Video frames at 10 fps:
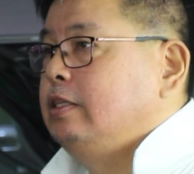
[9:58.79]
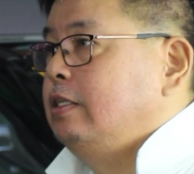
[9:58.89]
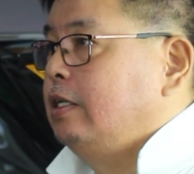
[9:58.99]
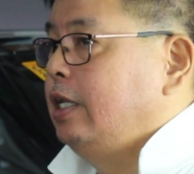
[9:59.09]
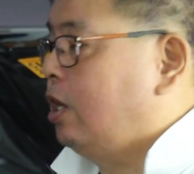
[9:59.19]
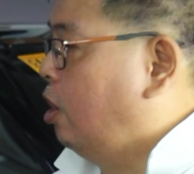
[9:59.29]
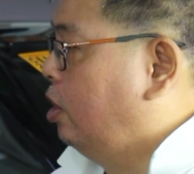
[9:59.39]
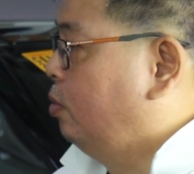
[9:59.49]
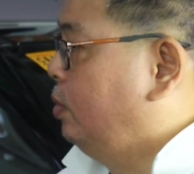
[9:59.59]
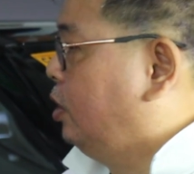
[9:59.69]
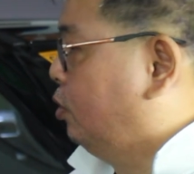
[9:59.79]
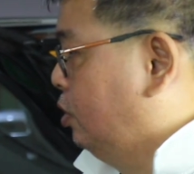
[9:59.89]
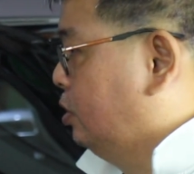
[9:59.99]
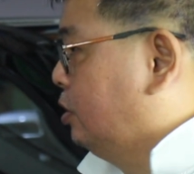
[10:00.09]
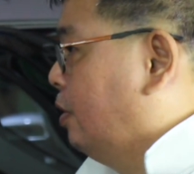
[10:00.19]
the economy
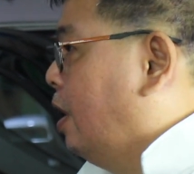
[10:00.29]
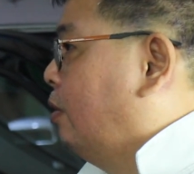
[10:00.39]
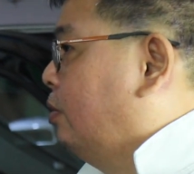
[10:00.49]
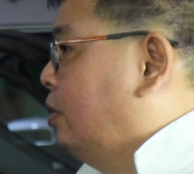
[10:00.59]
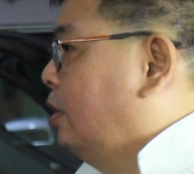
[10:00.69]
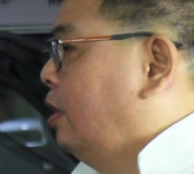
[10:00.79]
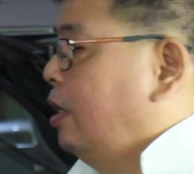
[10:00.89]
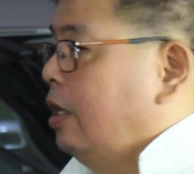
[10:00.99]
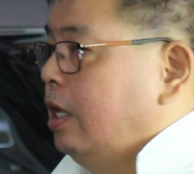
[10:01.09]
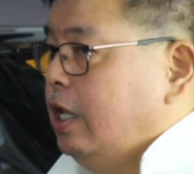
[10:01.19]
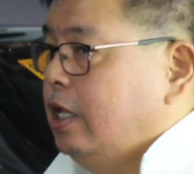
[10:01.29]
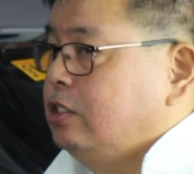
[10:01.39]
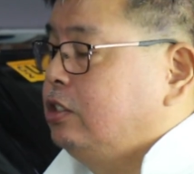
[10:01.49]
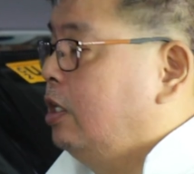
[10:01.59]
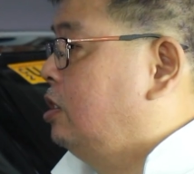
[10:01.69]
turns around and
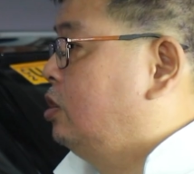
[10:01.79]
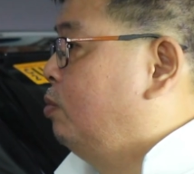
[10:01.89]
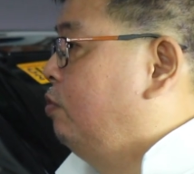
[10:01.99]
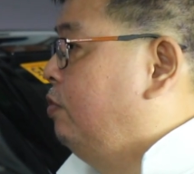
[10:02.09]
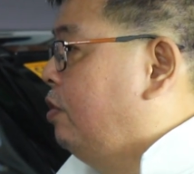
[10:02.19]
starts moving